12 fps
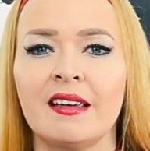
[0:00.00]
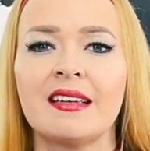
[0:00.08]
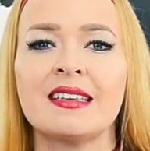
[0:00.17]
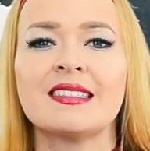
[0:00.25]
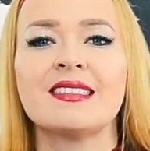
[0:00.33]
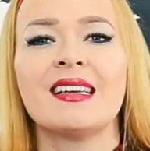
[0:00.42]

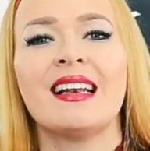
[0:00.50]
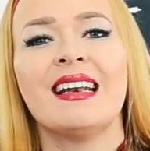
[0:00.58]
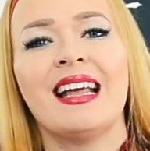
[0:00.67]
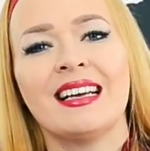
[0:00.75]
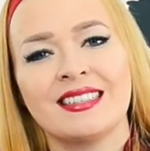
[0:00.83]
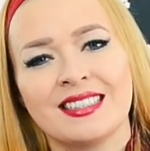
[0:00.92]
is
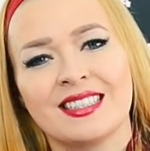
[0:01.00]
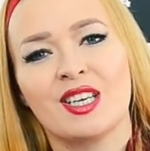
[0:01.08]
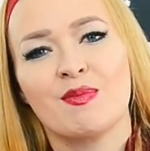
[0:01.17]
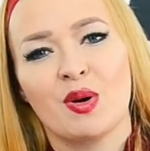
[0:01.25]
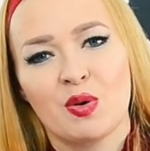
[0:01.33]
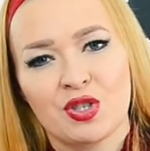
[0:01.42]
less
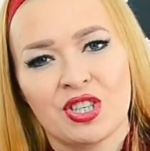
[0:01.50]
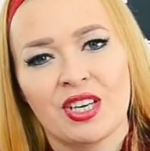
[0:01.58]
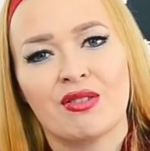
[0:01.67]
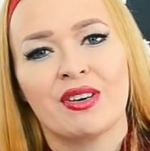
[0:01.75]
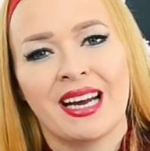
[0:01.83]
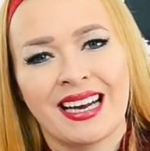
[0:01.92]

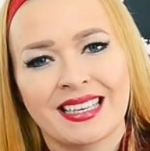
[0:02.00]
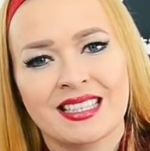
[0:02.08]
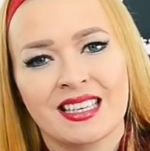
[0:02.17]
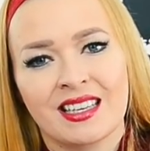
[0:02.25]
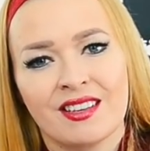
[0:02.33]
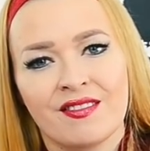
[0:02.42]
emotionally
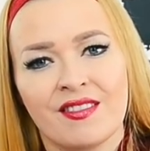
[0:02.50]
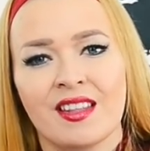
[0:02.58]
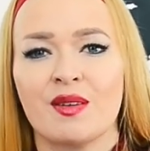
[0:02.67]
reactive